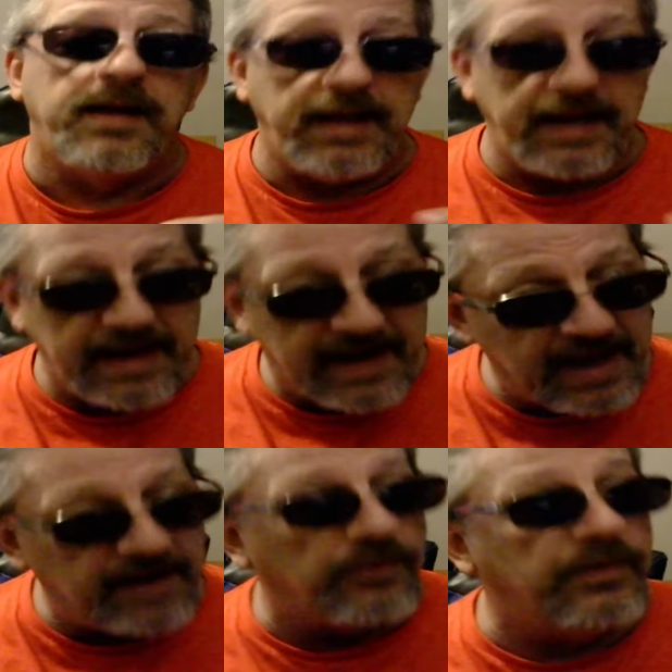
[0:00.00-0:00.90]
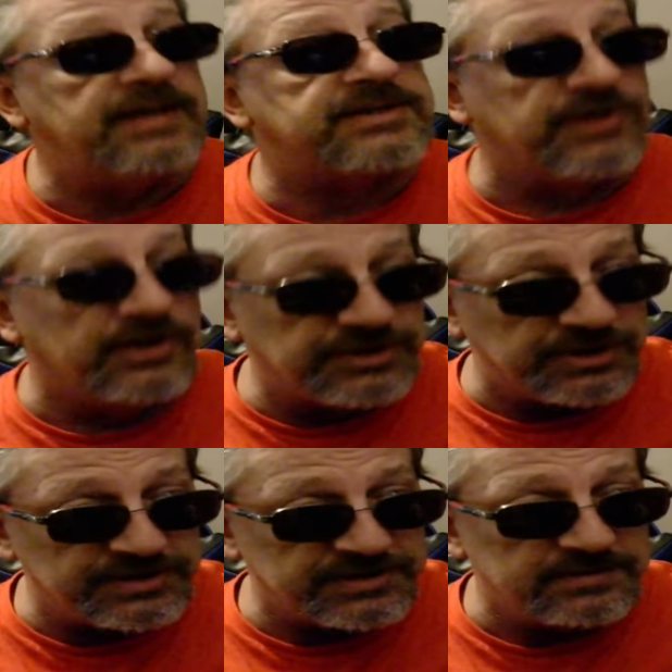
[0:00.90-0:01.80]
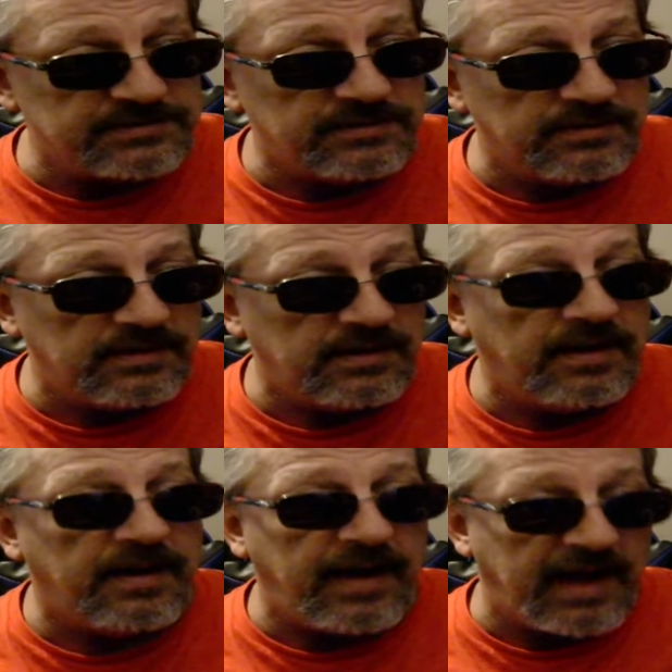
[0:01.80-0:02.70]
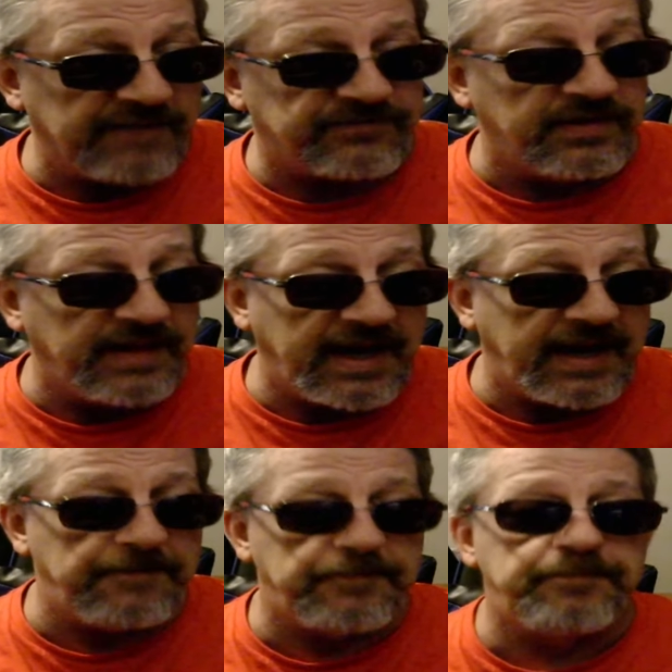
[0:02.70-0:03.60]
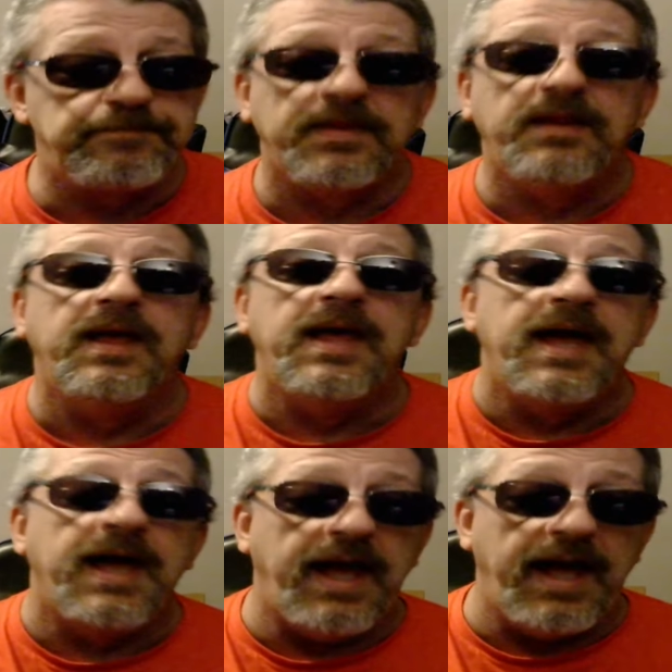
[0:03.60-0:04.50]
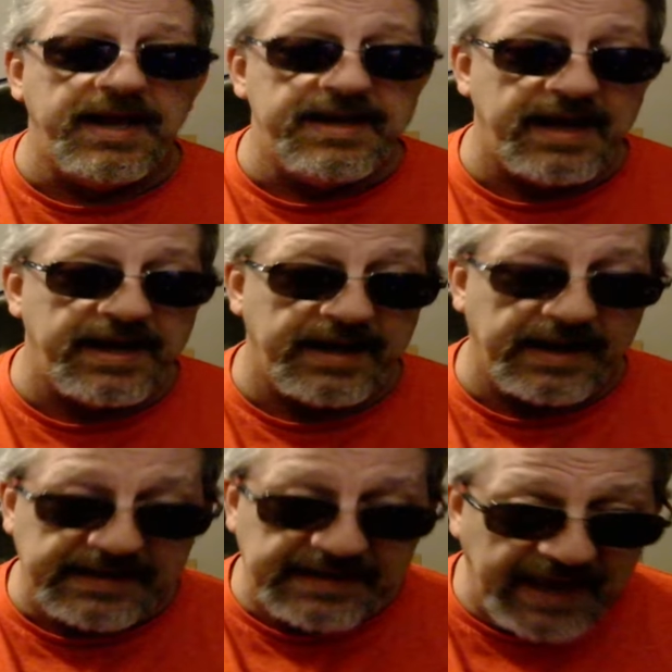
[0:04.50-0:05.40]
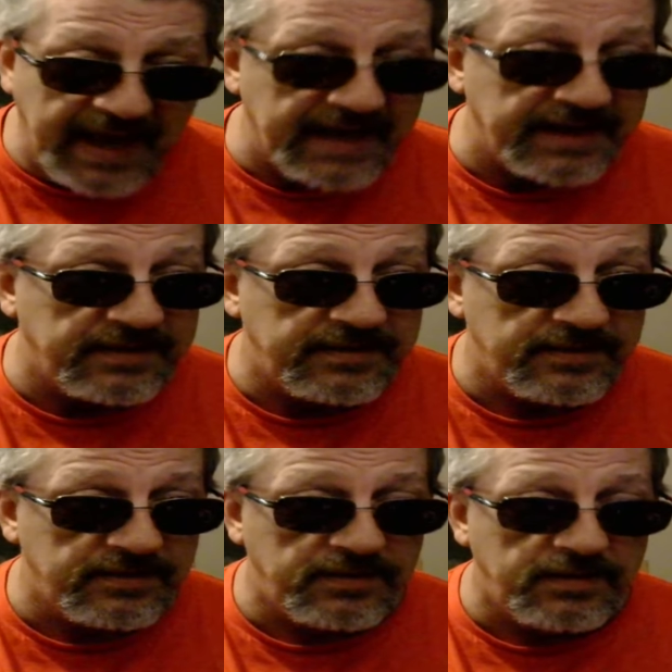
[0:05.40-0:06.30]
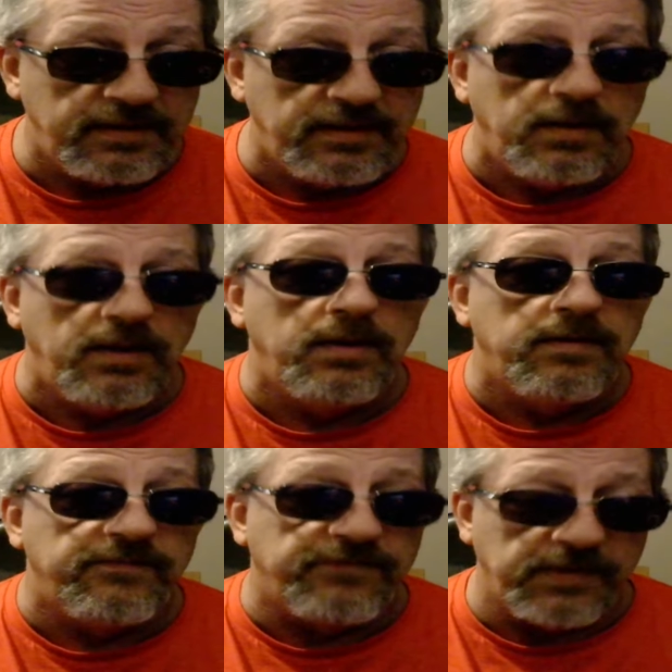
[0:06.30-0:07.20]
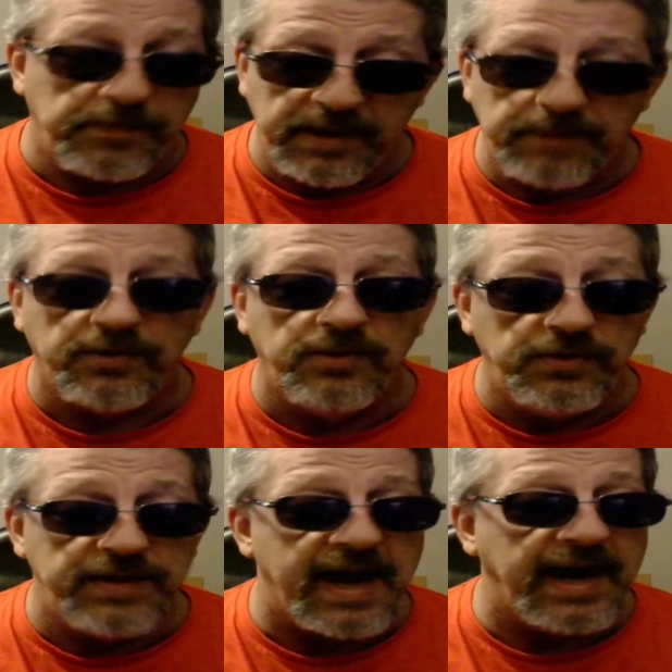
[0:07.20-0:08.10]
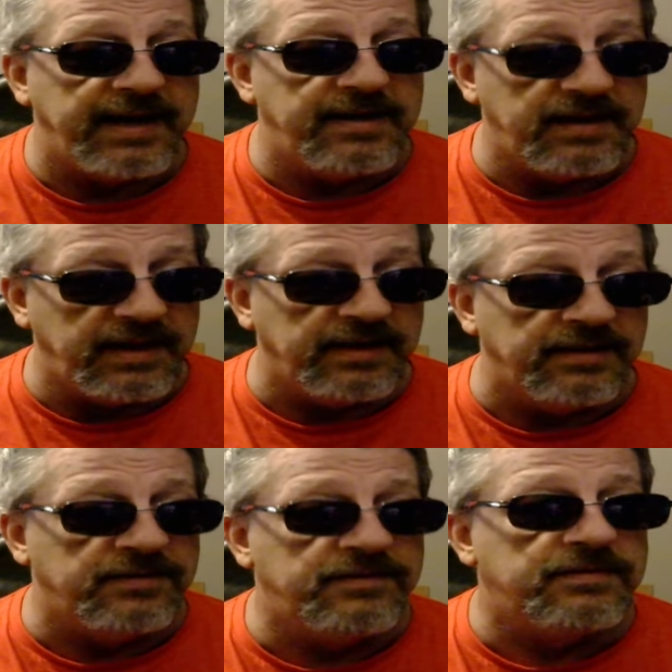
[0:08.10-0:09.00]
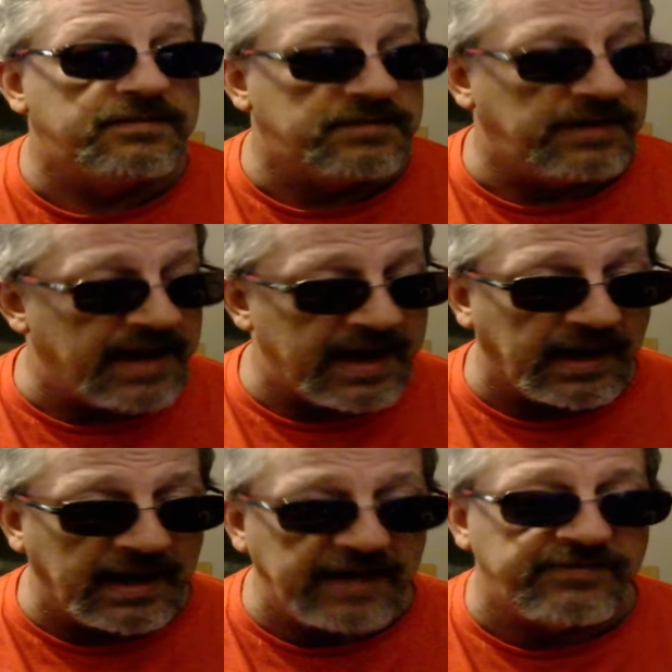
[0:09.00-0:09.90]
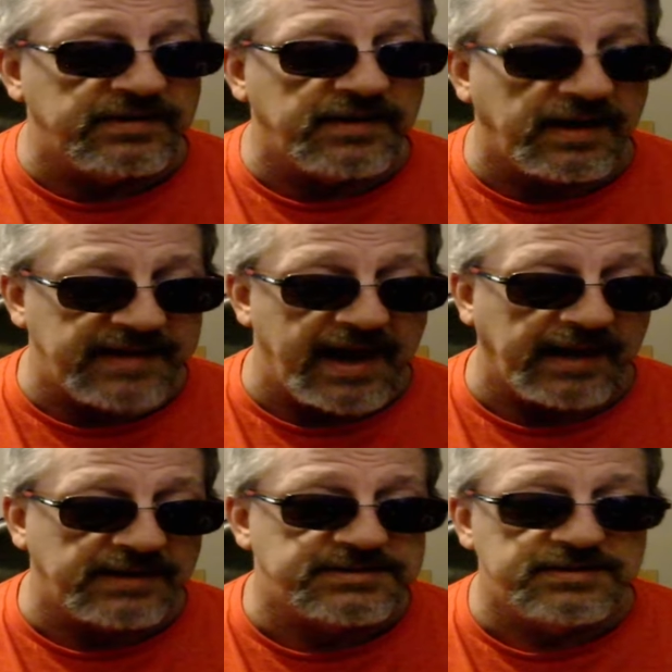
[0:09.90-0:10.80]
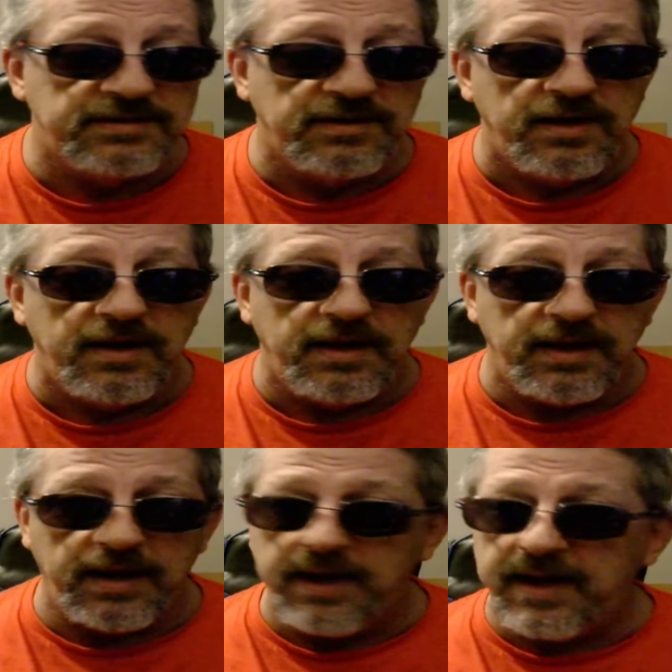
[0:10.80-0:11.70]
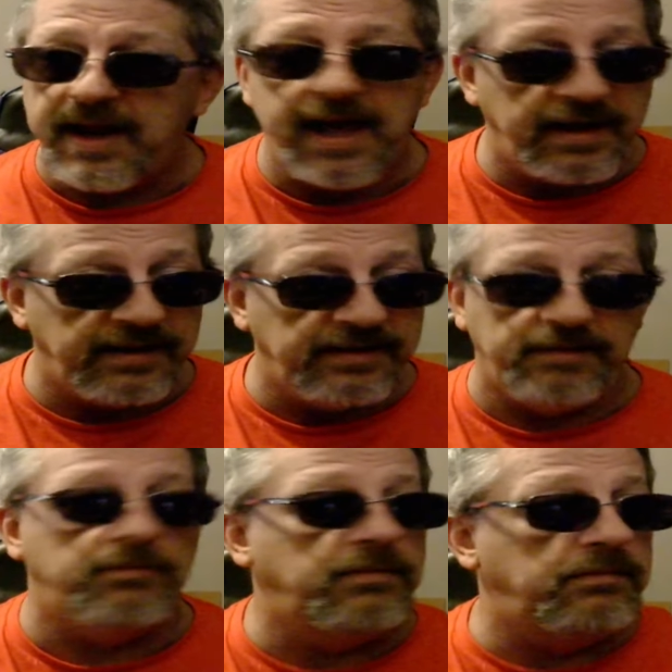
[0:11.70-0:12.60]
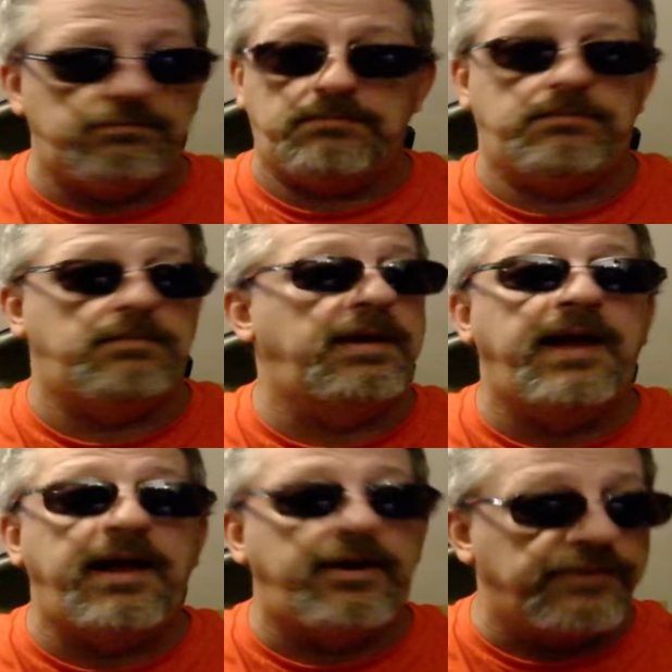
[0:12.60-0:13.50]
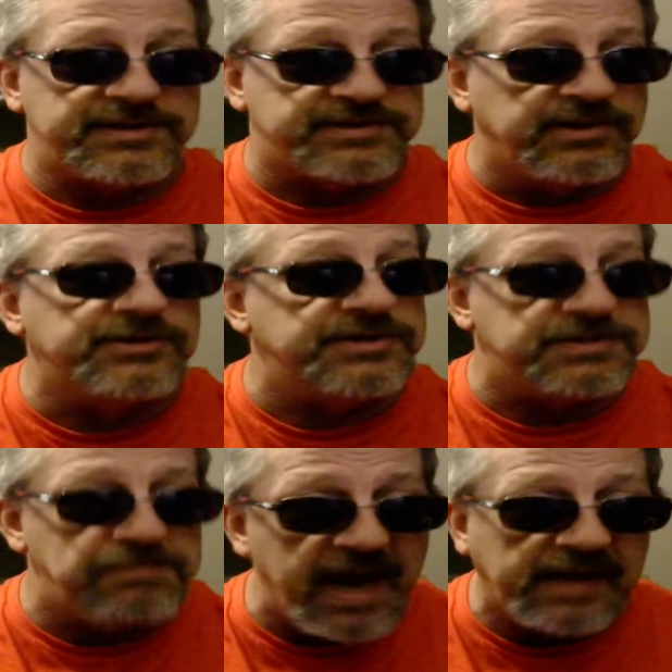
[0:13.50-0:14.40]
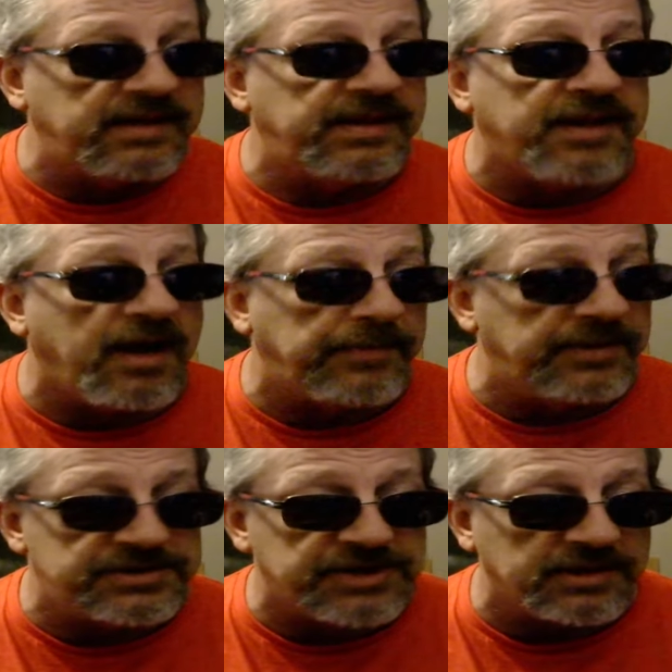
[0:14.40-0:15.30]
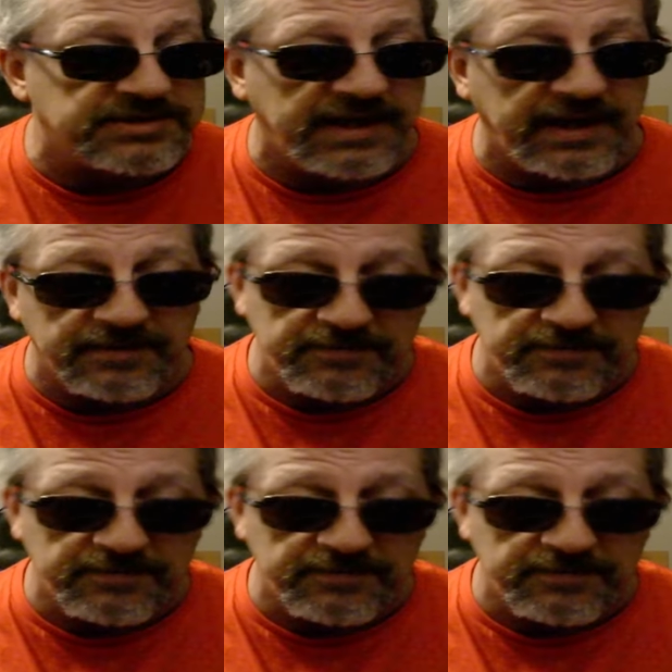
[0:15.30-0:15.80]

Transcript: It had a resurgence after that. And then again for the people who died in the 9/11 attacks. It had an it had a resurgence back to the top of the charts again.